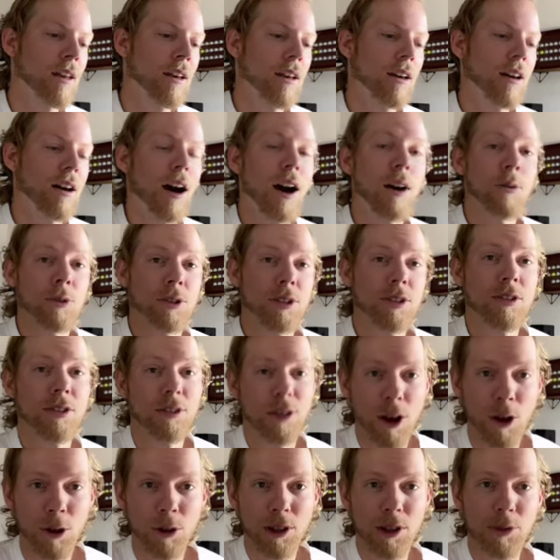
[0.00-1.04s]
I was
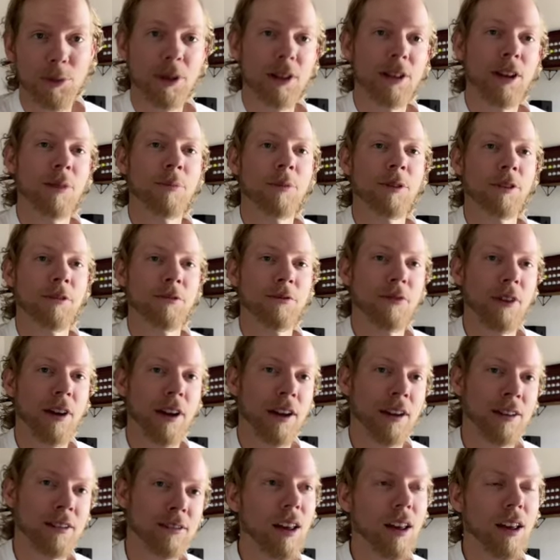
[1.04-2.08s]
slowly becoming a
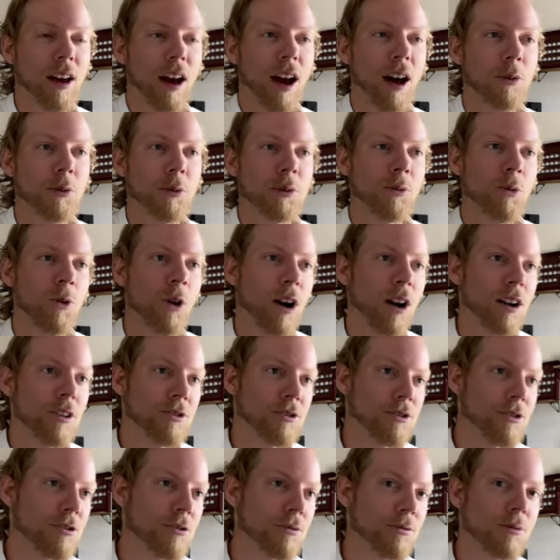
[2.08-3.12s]
fan. I would watch
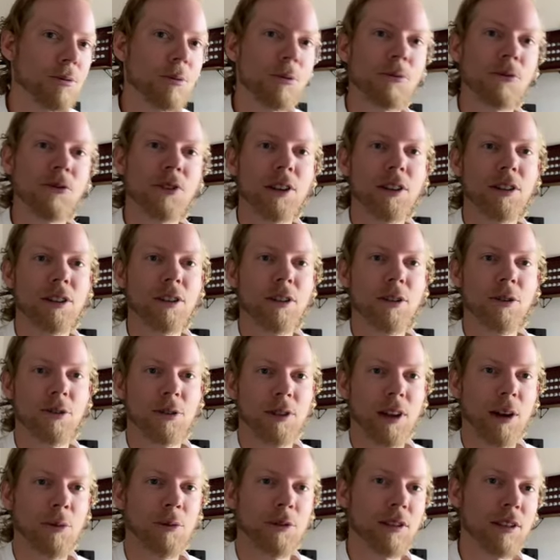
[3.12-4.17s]
YouTube videos.
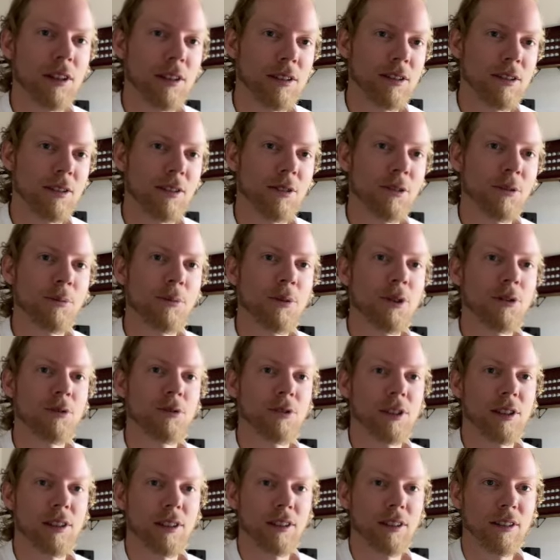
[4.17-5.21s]
I would listen to the
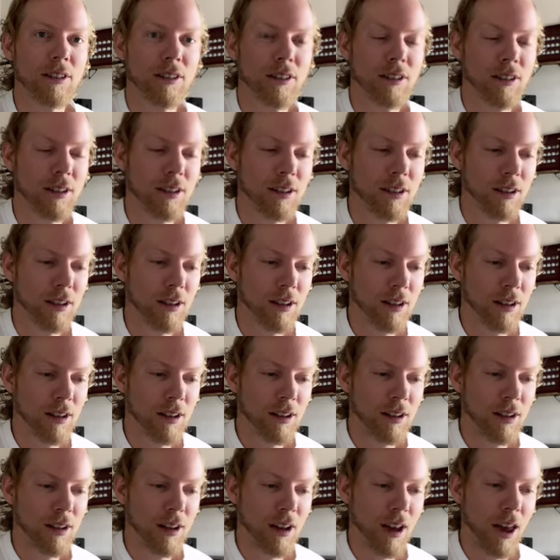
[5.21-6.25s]
music.
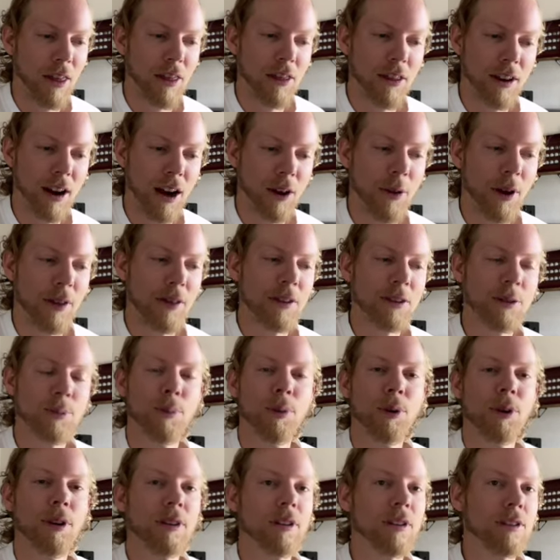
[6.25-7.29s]
And then I read this
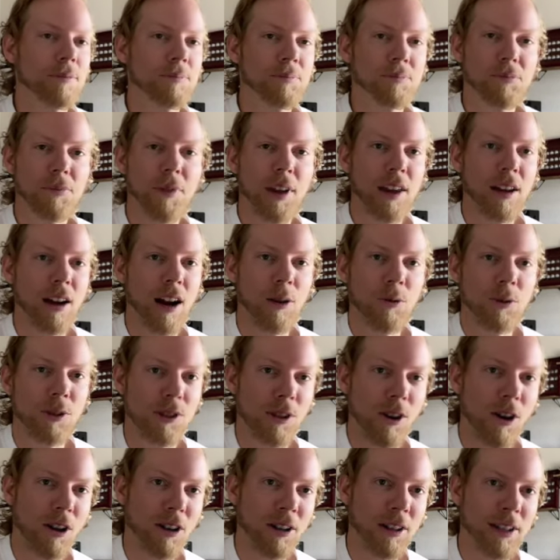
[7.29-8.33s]
book, and I was
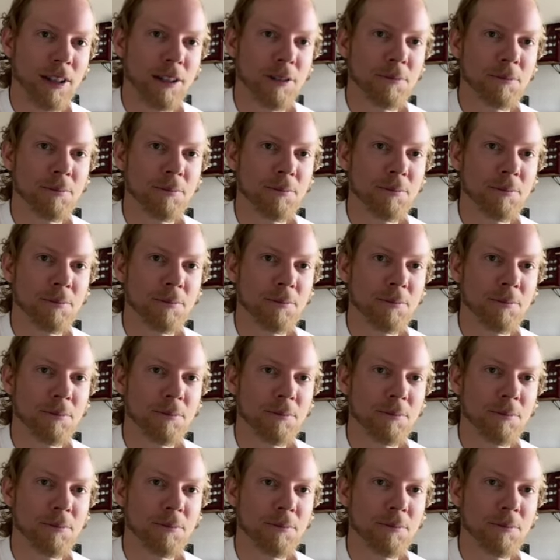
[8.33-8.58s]
all in.